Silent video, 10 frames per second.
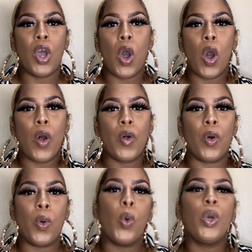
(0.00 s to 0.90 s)
your,
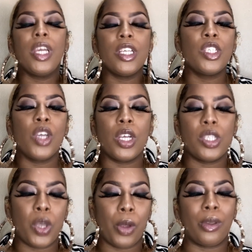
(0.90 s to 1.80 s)
who is your,
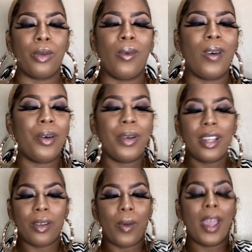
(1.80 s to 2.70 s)
sorry, what,
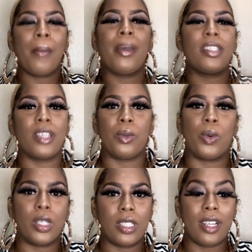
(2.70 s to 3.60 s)
what, why am I saying
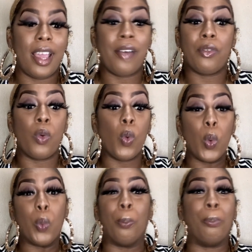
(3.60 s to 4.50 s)
what? And I have
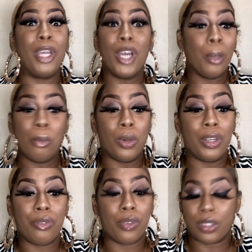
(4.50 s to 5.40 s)
who, big and bold
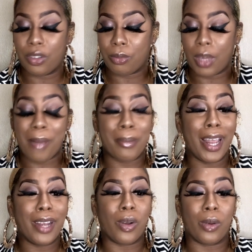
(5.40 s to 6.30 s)
in front of me. I
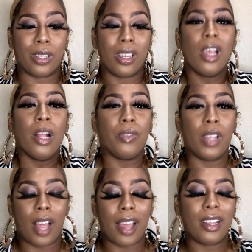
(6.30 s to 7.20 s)
blind or what?
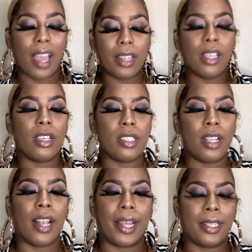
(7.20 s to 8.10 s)
The, I think it's
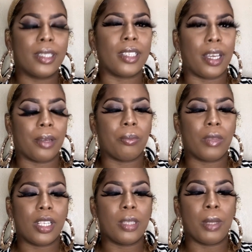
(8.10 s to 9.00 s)
the light, yeah.
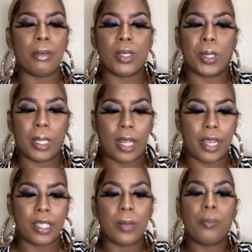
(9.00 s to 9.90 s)
Let's blame it on the
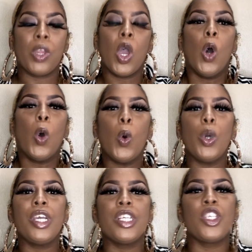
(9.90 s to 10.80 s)
light
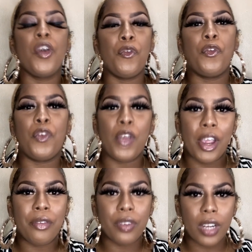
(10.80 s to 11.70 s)
who is your
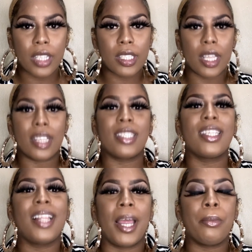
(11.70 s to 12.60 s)
favorite
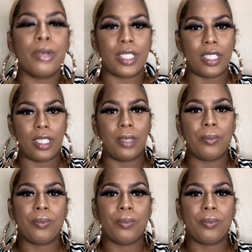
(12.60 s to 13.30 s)
celebrity